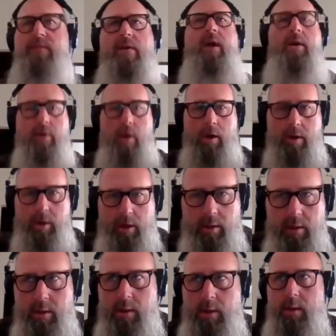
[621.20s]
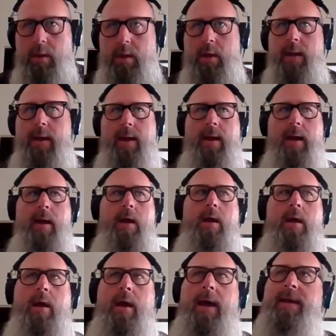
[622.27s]
got darker,
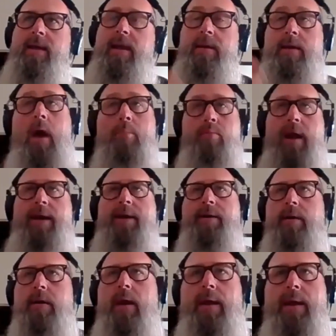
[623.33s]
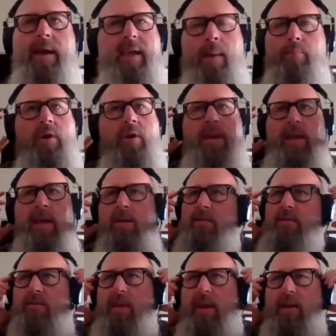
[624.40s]
it got brighter, and I kept looking at it
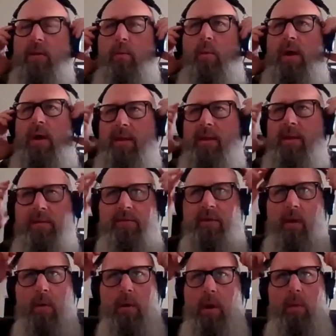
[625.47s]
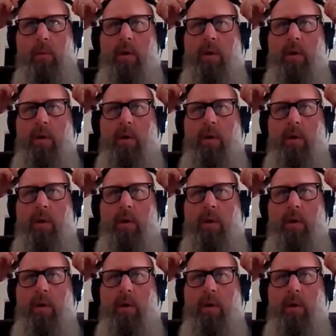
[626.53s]
just thinking, what is going on?